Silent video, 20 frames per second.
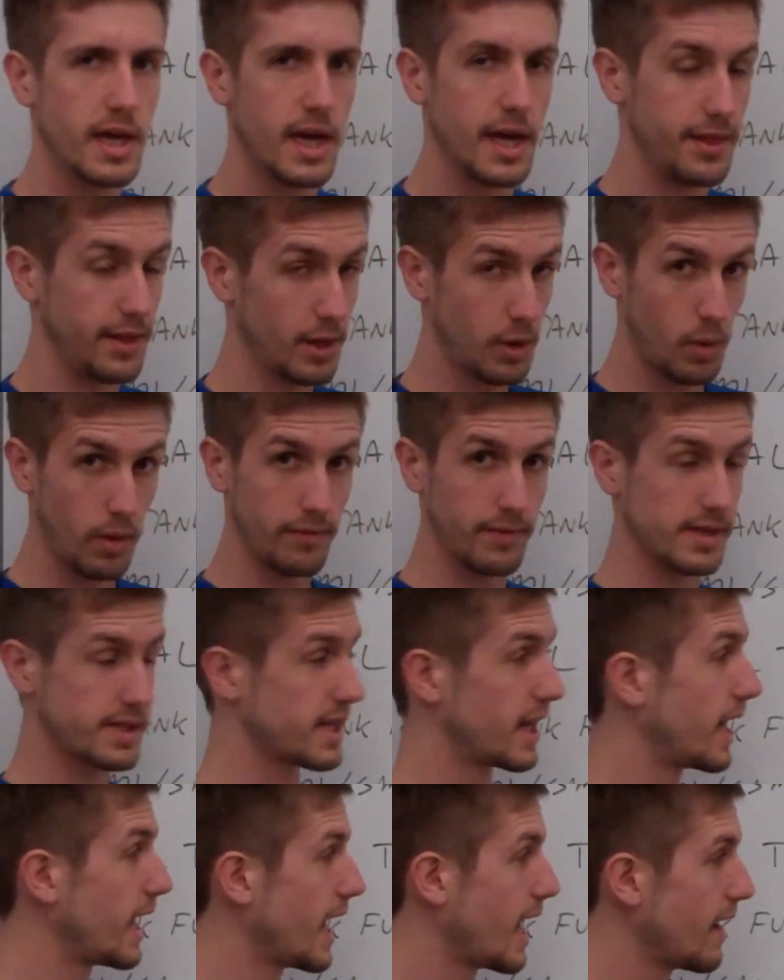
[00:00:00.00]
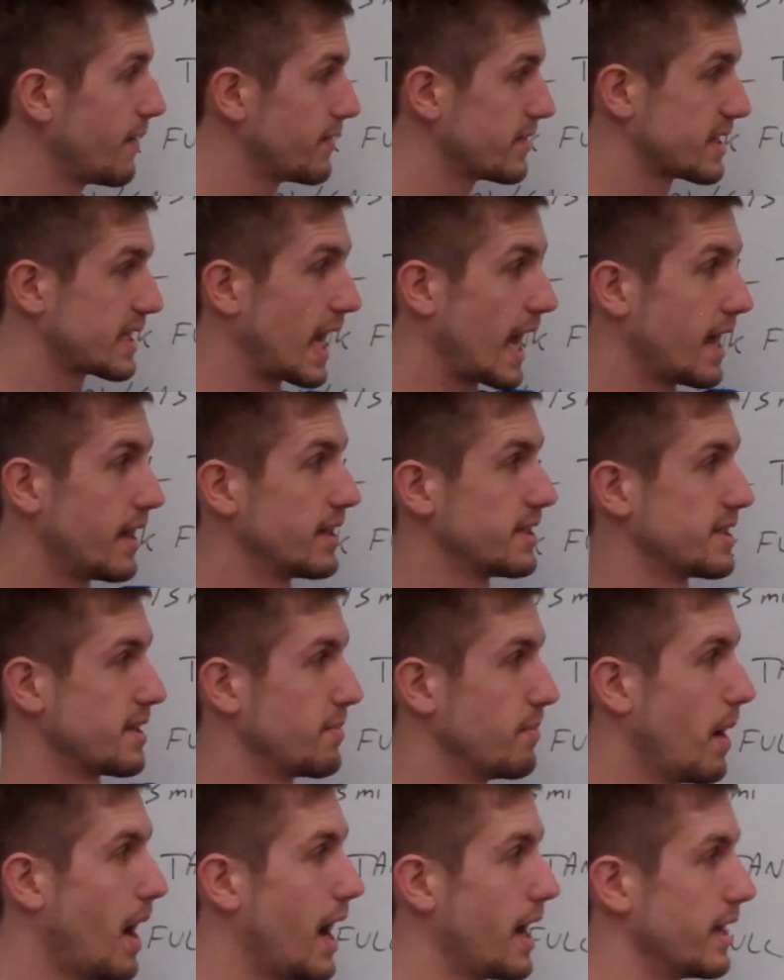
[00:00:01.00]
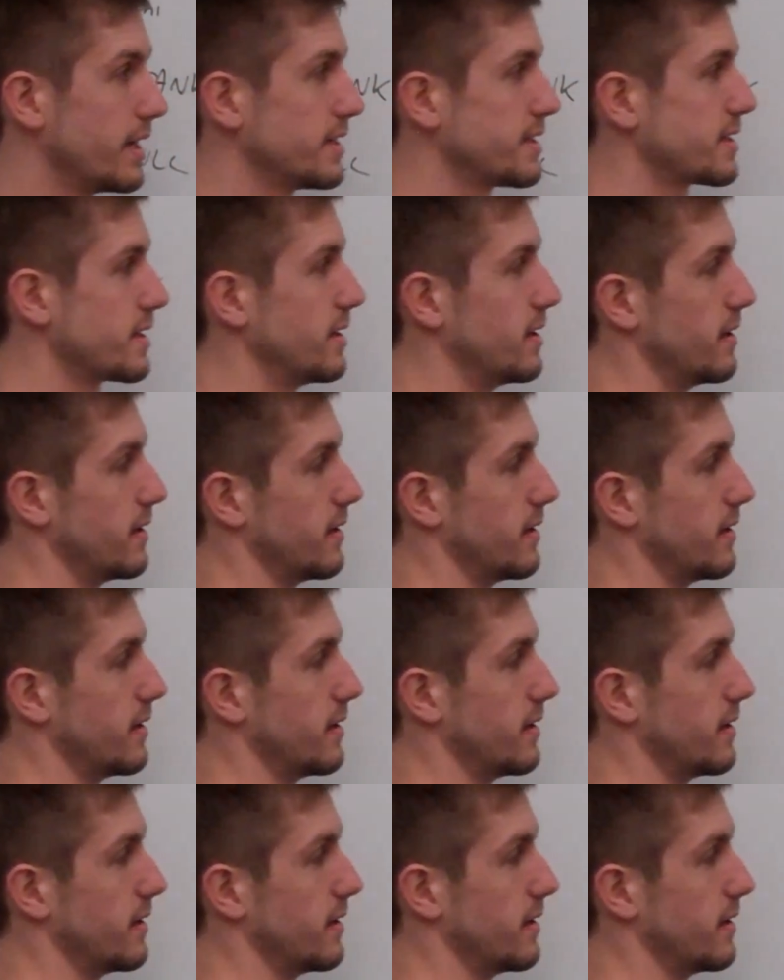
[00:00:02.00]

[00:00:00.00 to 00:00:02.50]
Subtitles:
And the equivalence that I have is gallons and miles.